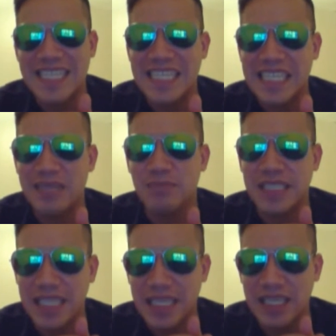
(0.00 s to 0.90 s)
and
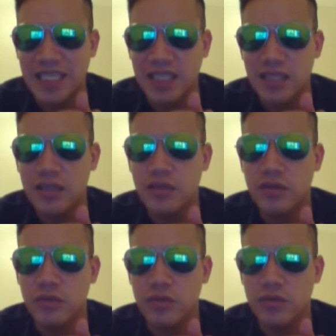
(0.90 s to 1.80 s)
DMT
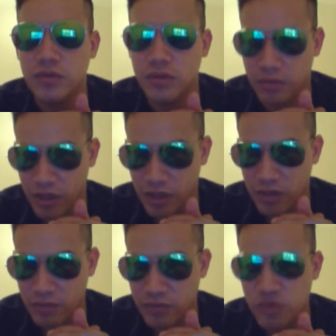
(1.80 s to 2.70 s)

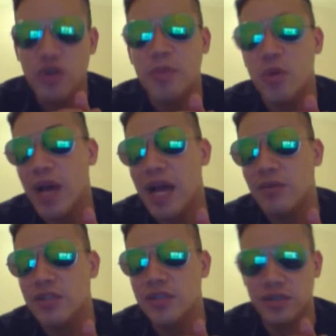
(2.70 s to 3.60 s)
um, trip you out.